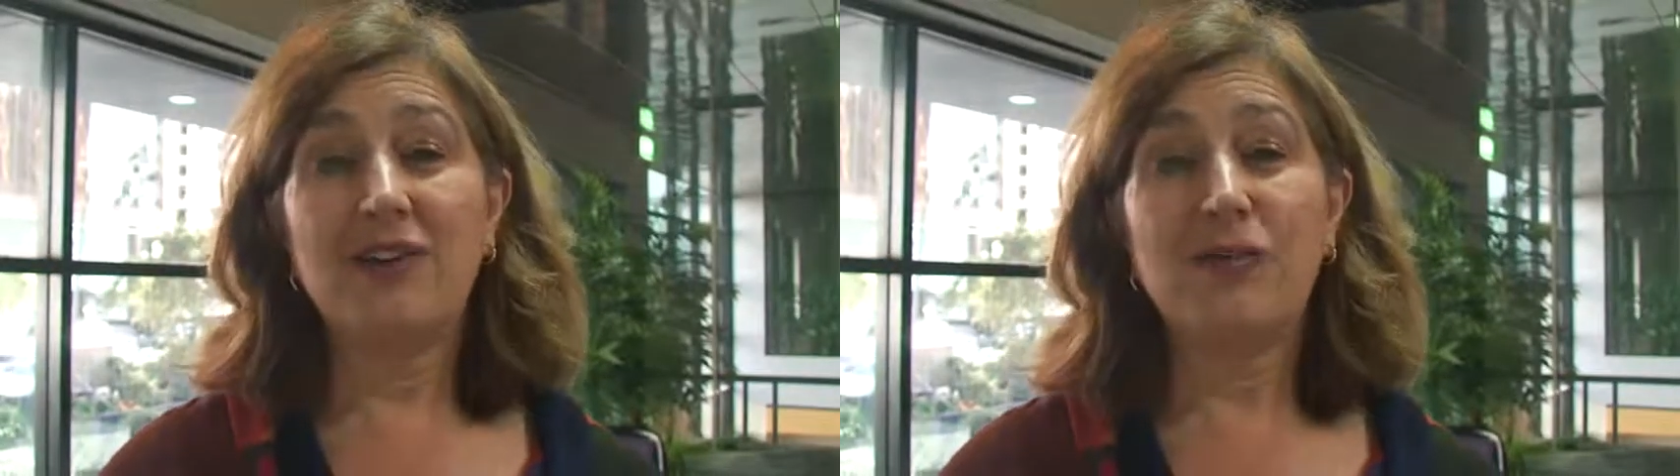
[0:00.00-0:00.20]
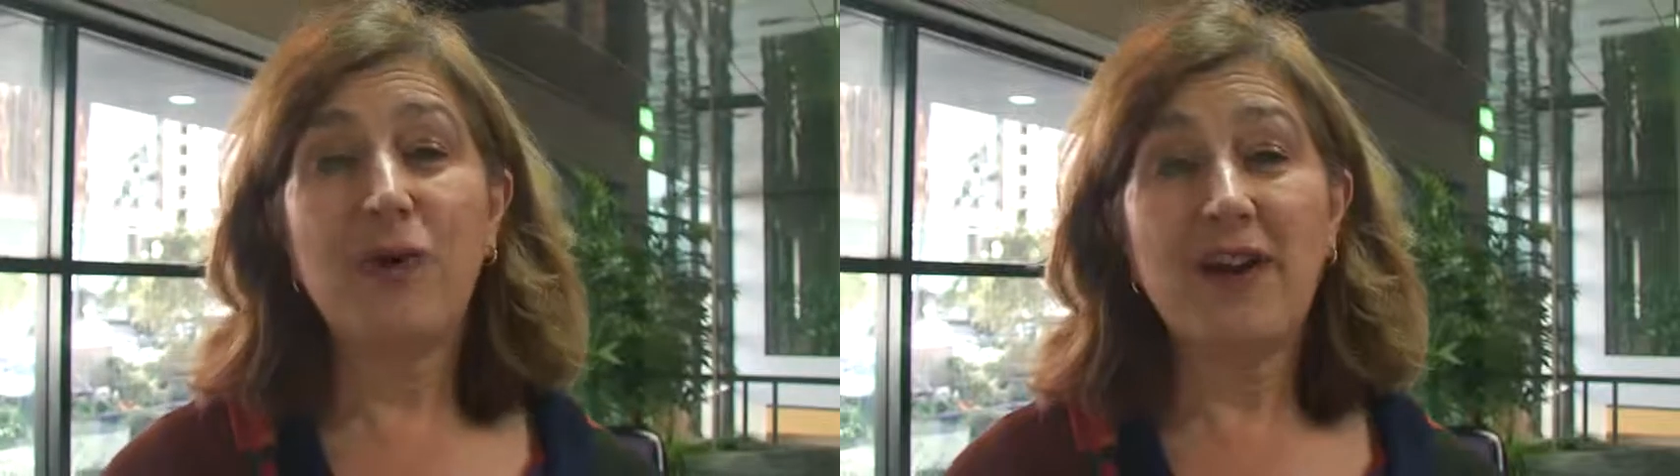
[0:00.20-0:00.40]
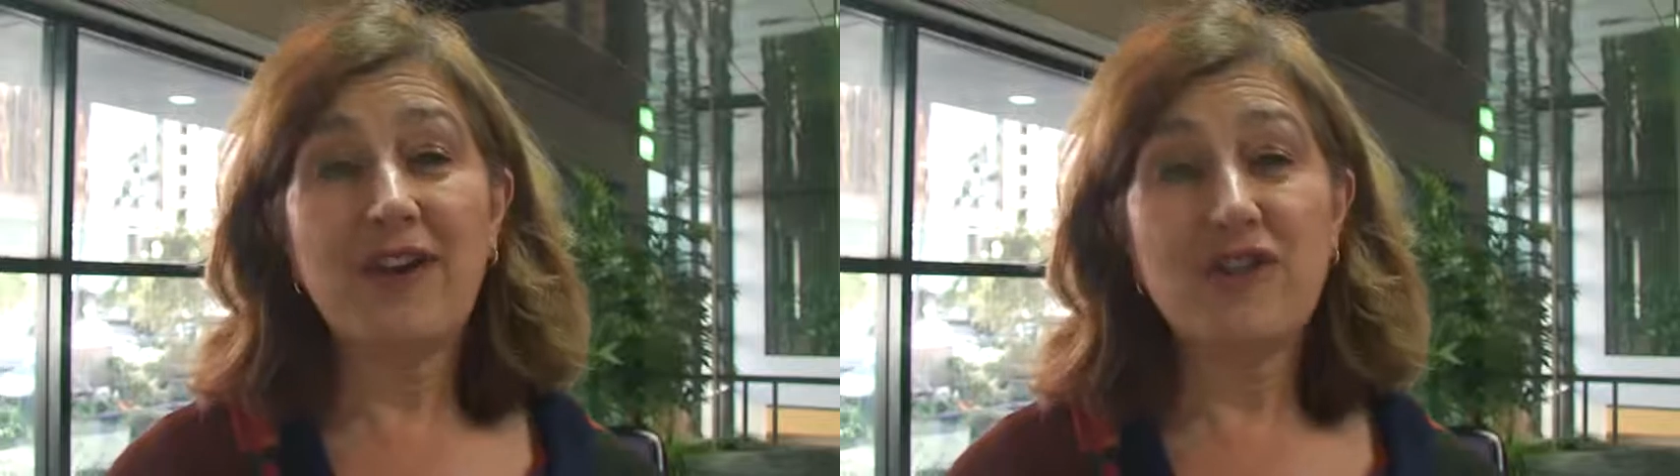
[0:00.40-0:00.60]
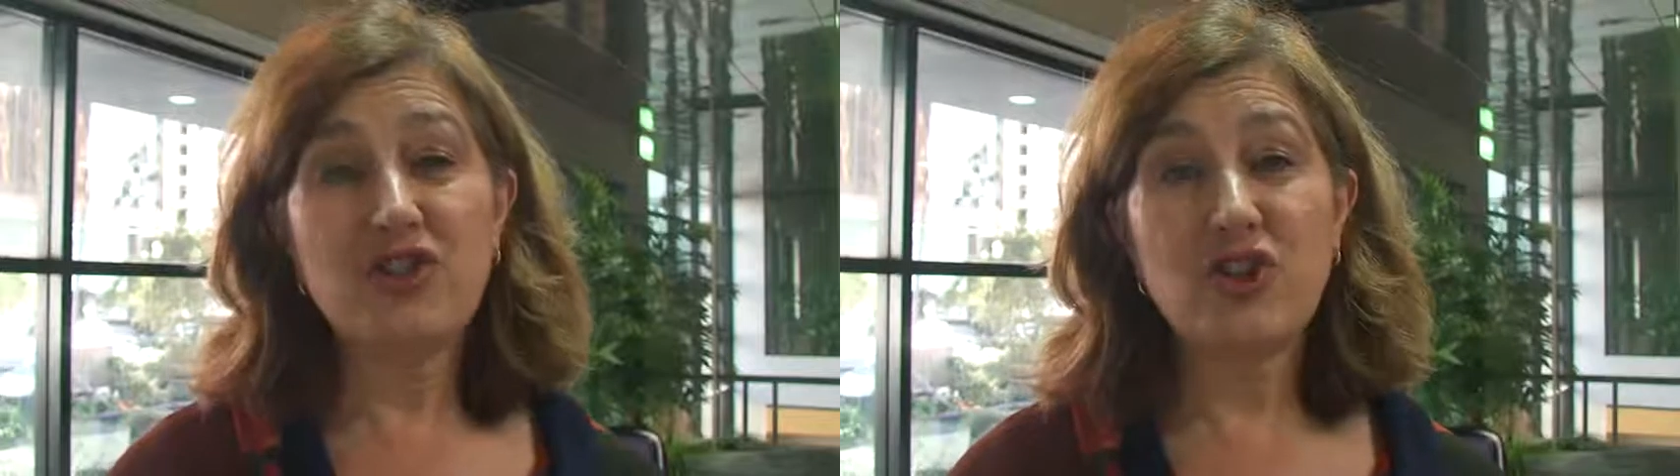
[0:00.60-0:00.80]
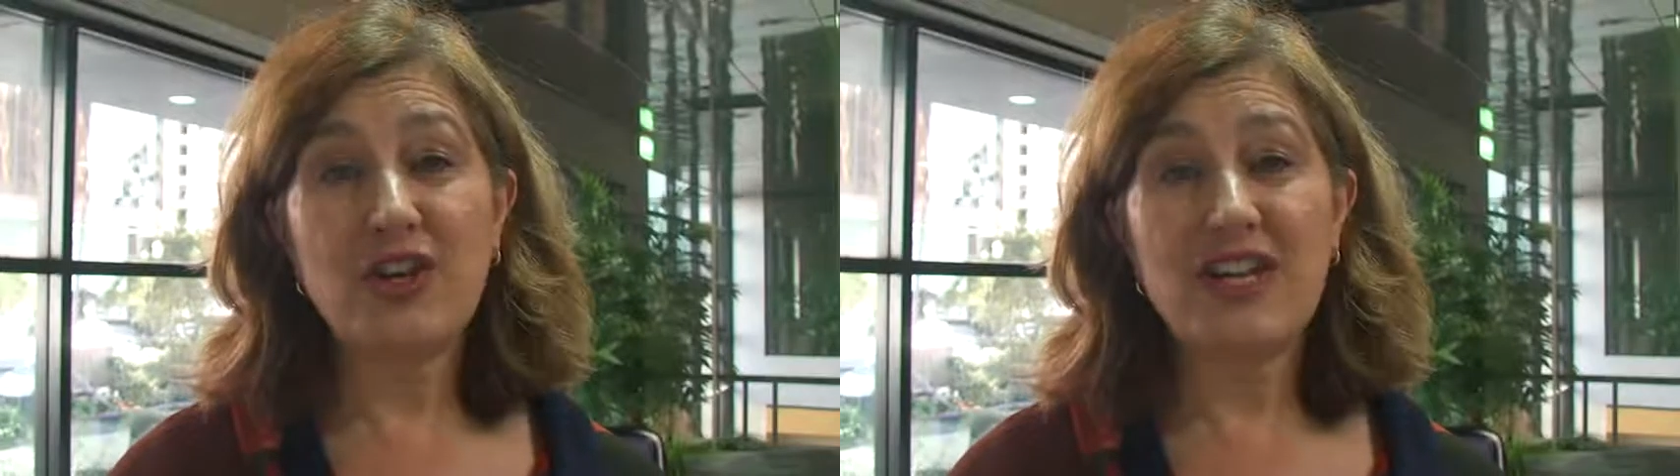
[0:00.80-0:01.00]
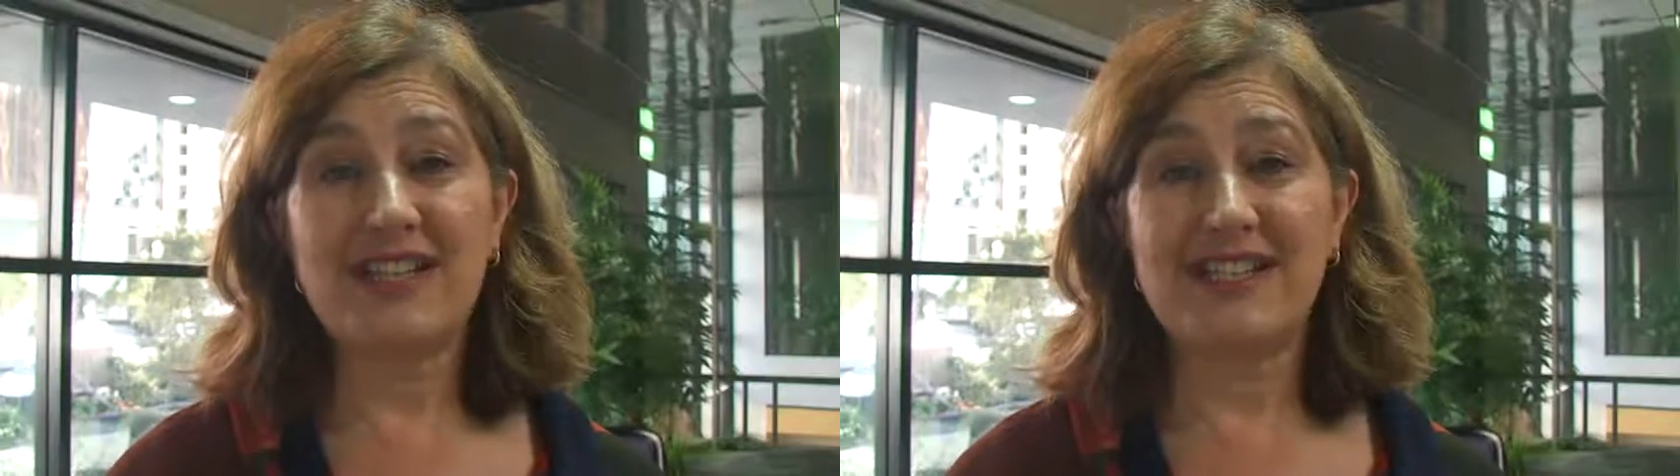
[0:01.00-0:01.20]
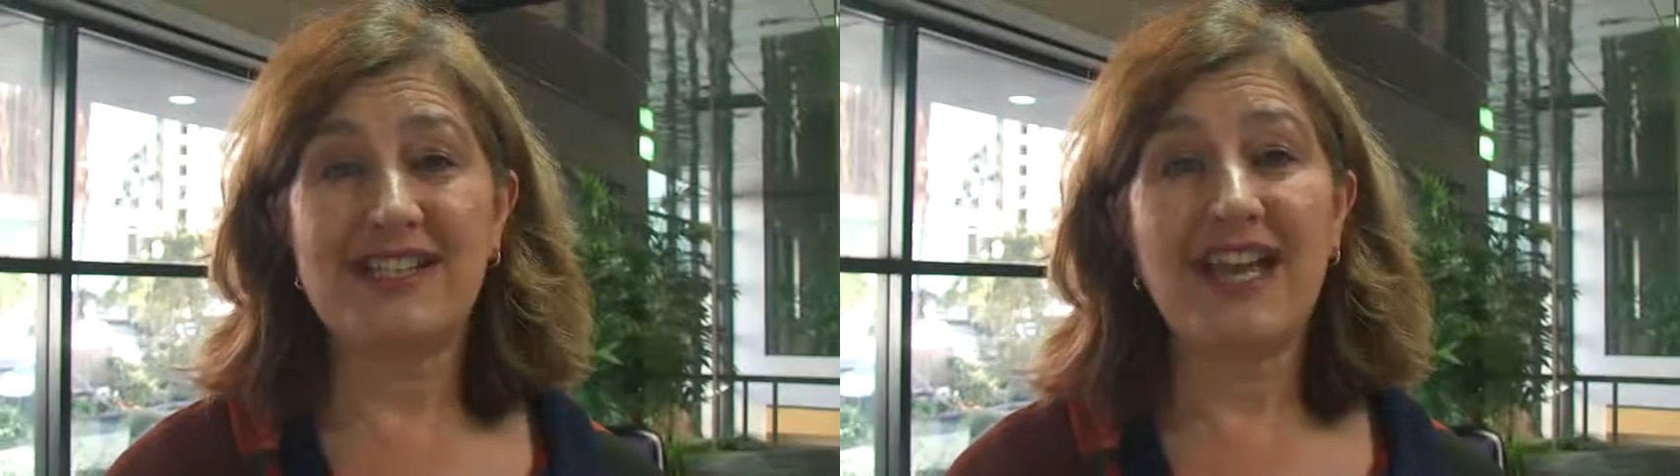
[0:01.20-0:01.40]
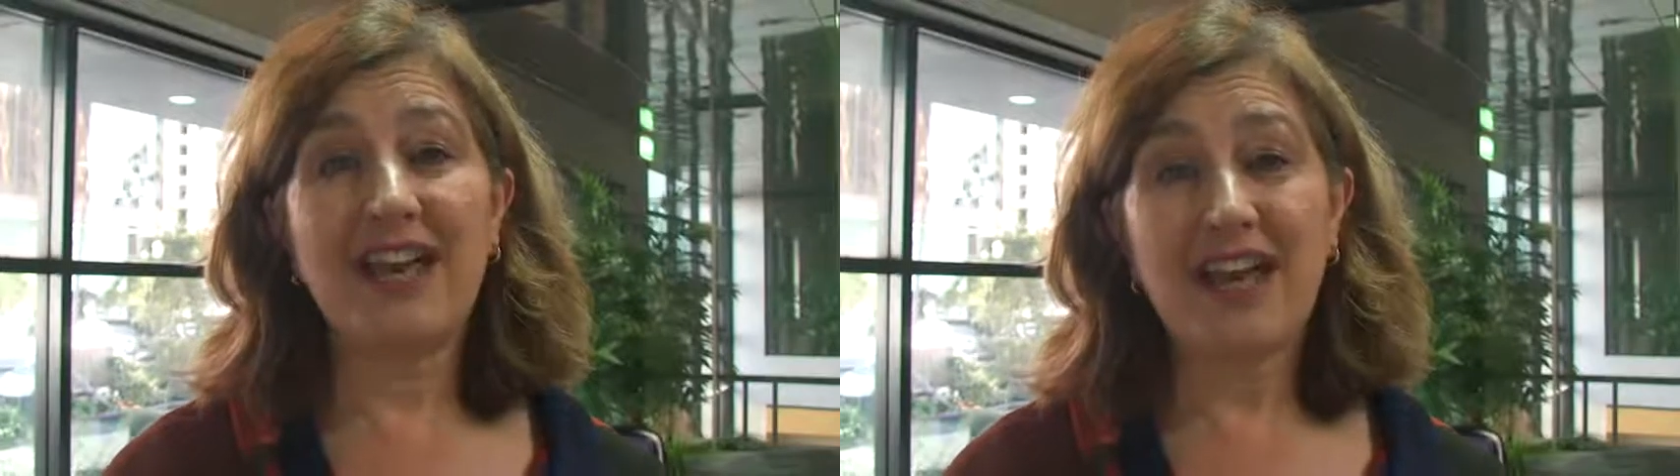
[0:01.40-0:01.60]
Why not join us?